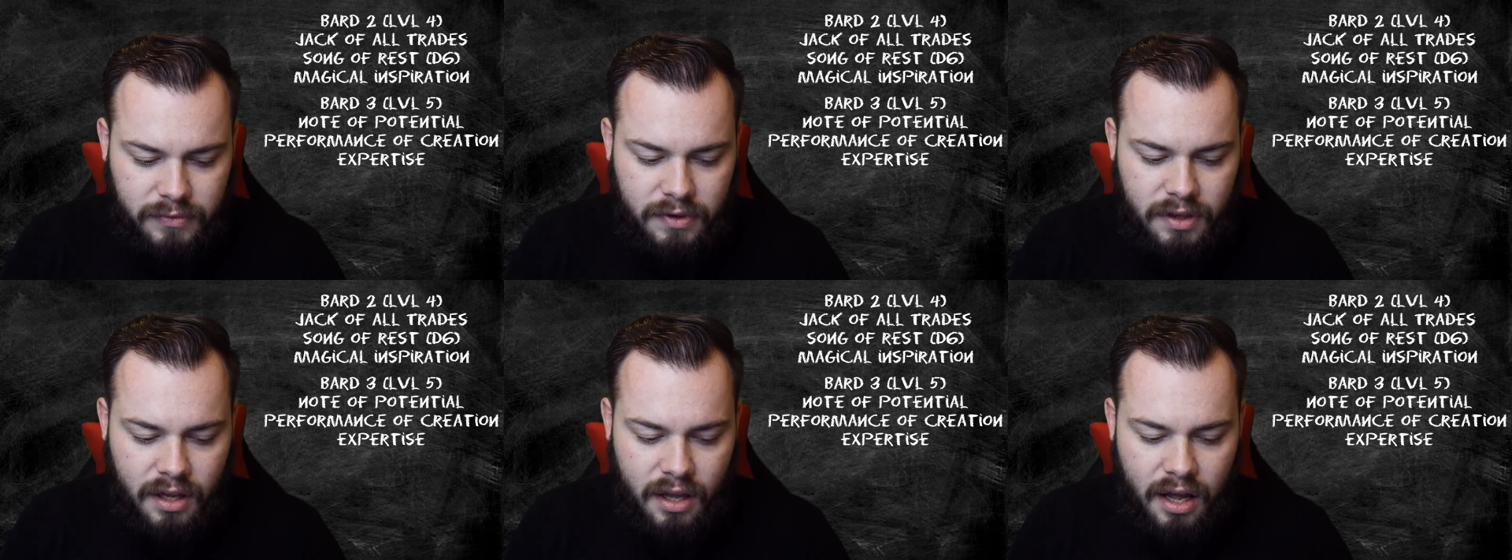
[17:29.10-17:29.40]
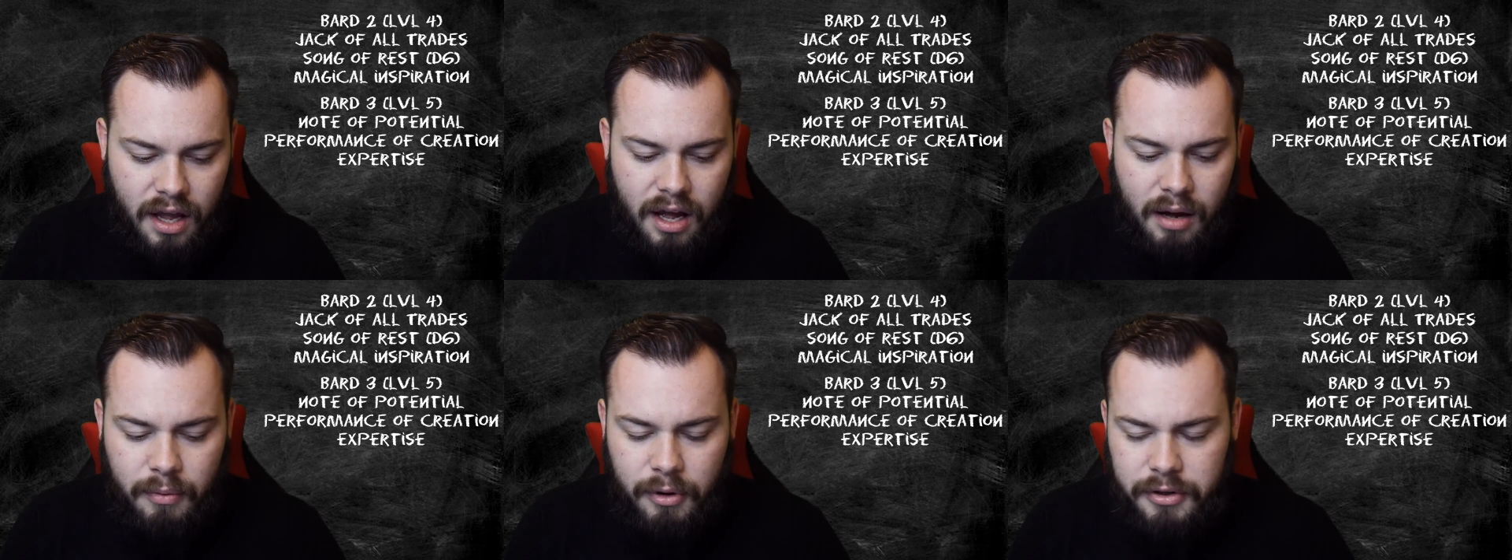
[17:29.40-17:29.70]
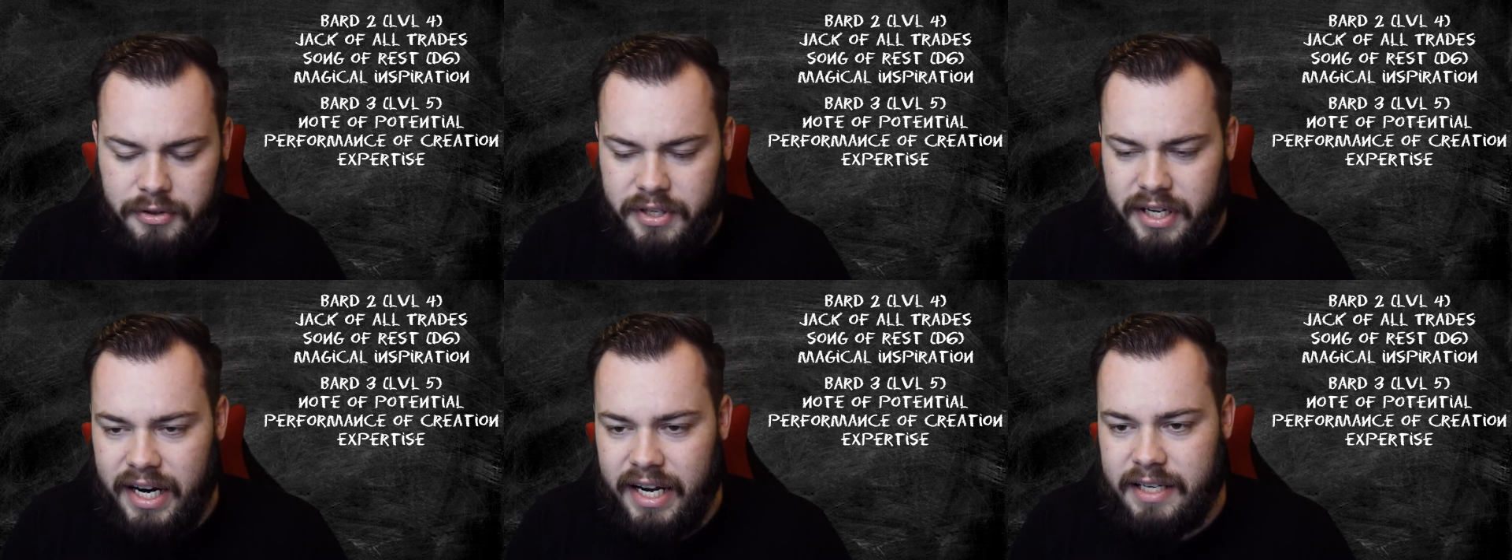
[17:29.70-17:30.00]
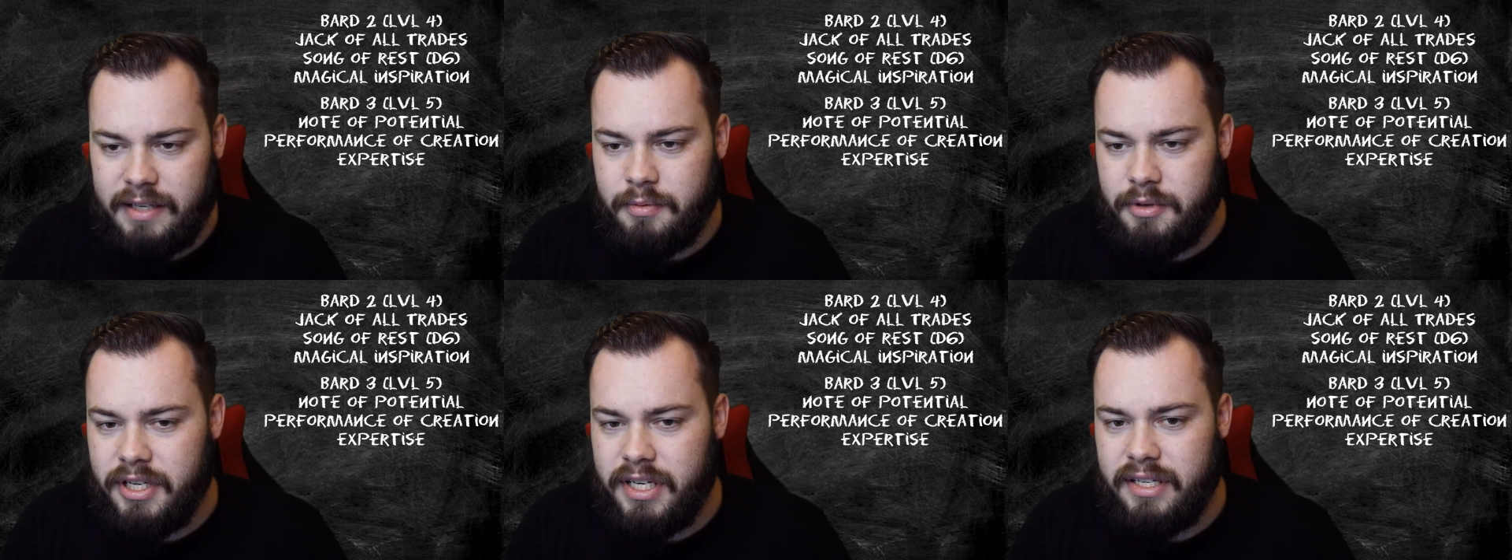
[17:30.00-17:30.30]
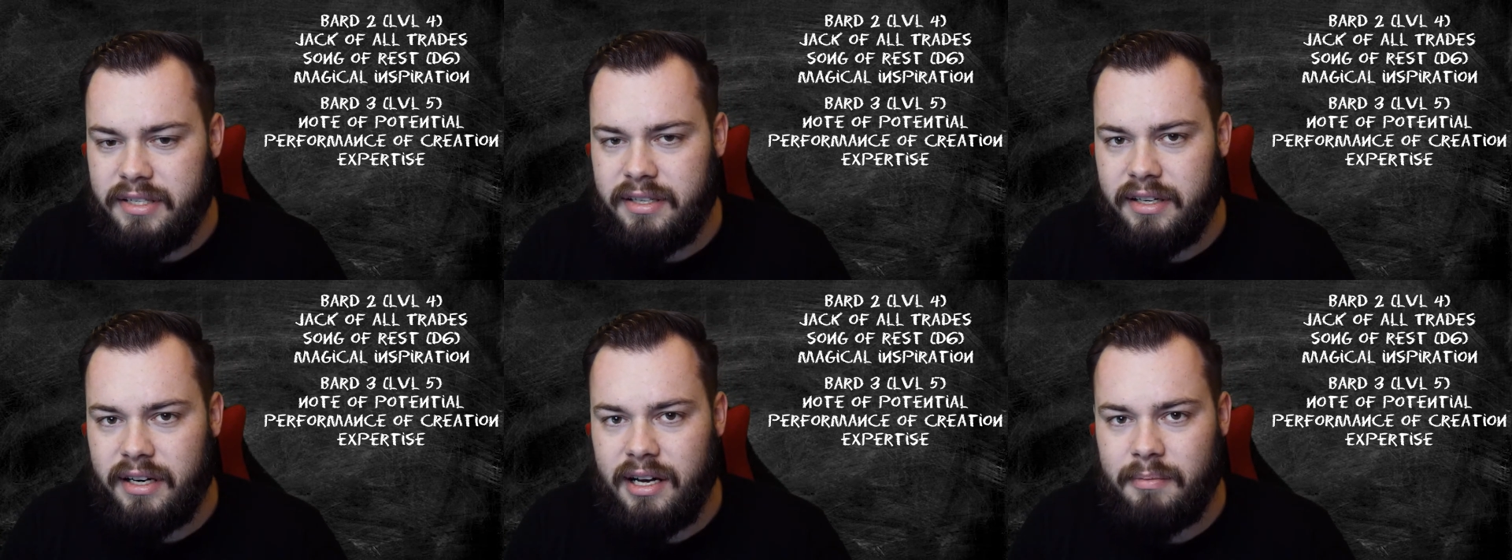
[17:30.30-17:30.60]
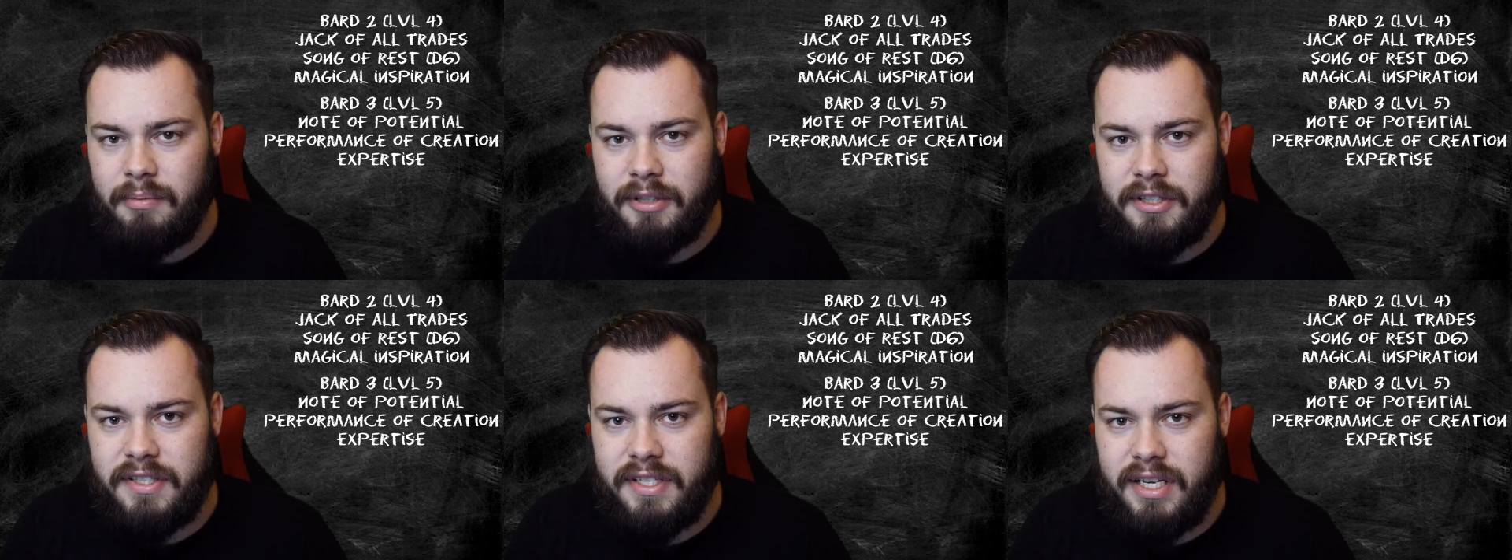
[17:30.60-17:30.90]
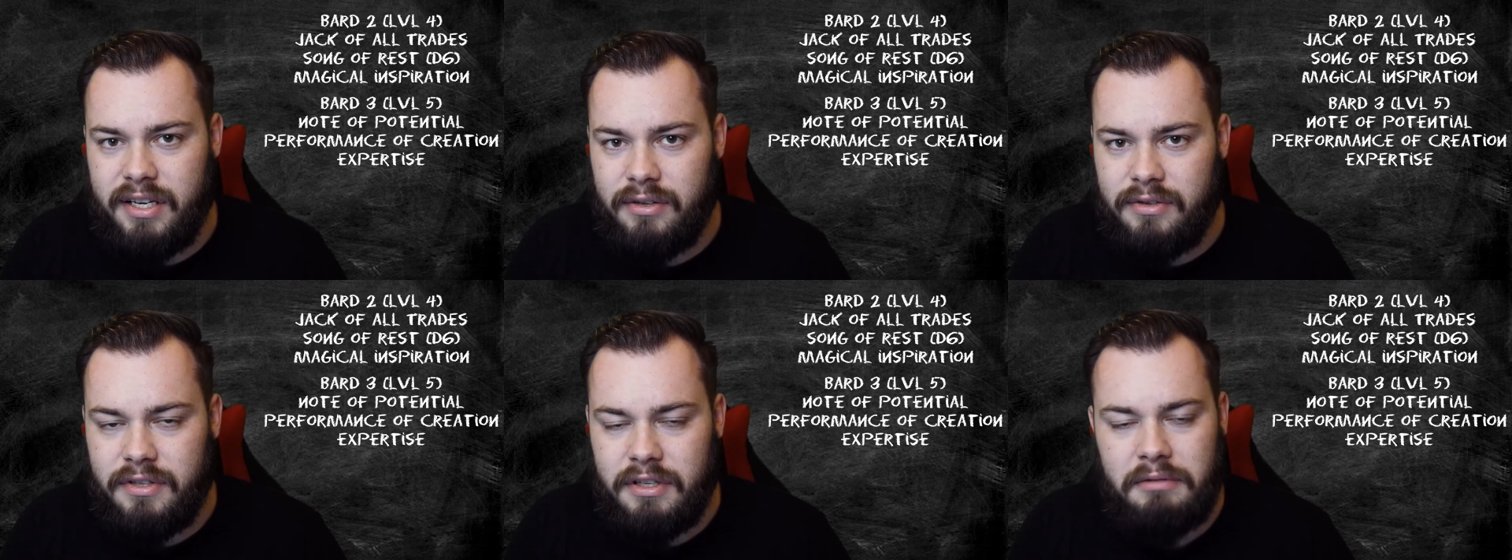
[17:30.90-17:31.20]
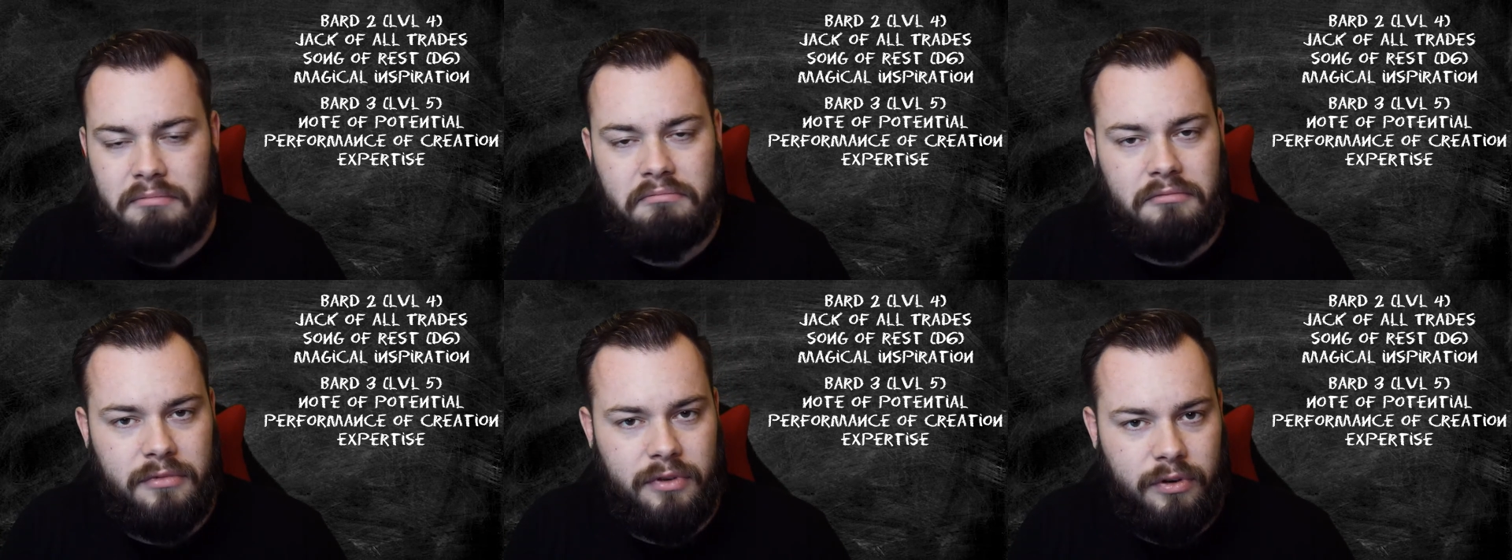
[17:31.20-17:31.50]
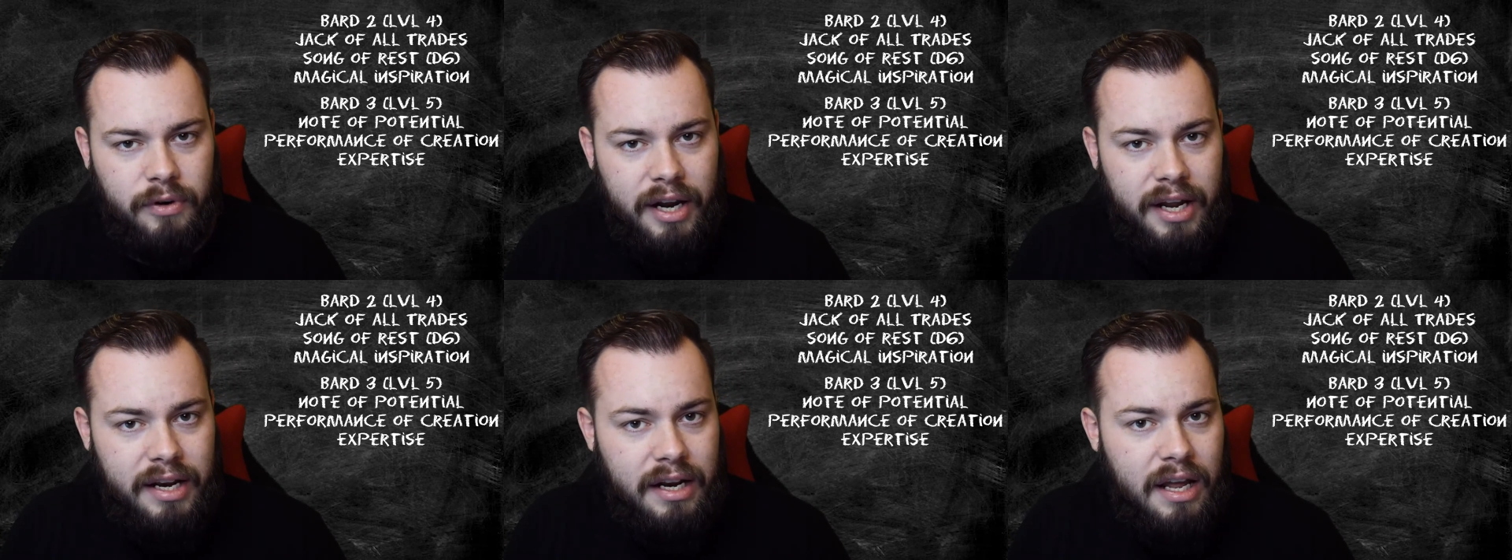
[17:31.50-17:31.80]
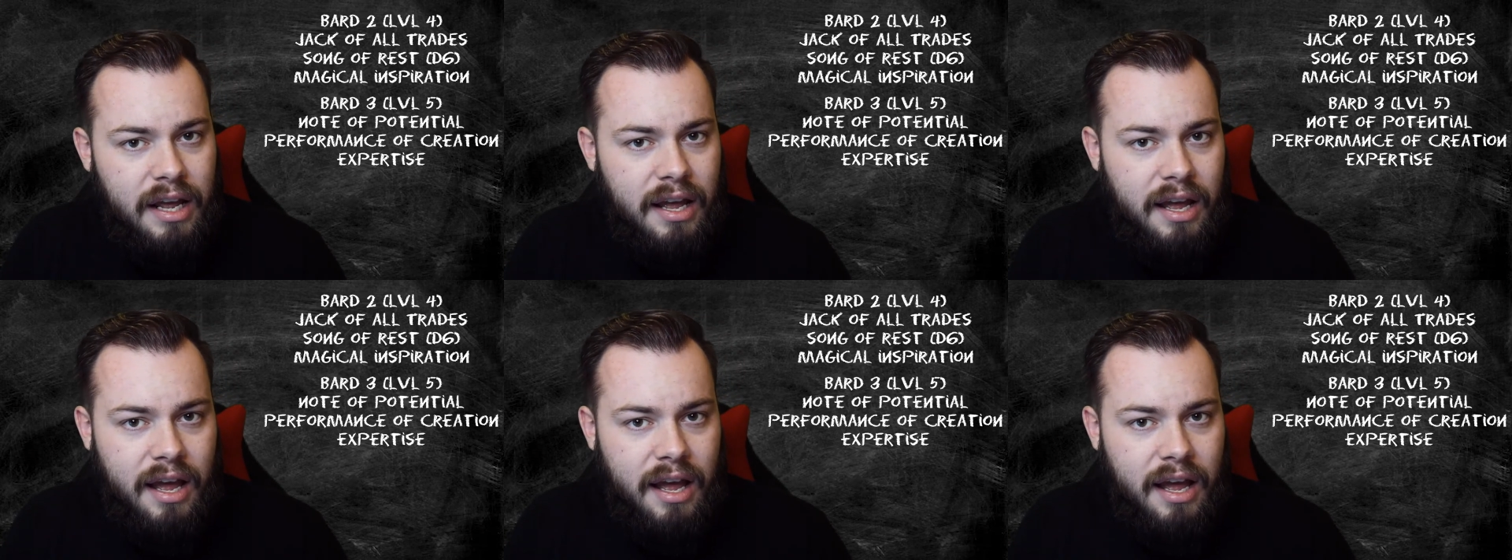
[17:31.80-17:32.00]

Um, we also get expertise and a couple of skills. Great.